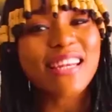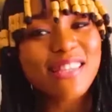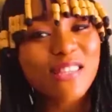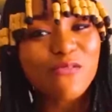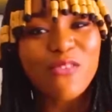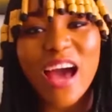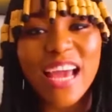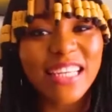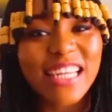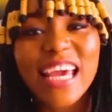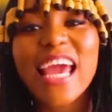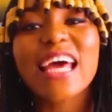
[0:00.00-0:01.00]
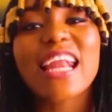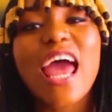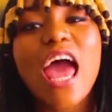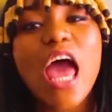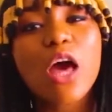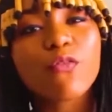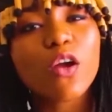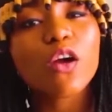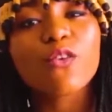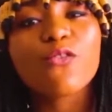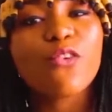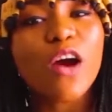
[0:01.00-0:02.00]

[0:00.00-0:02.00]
this Friday and every other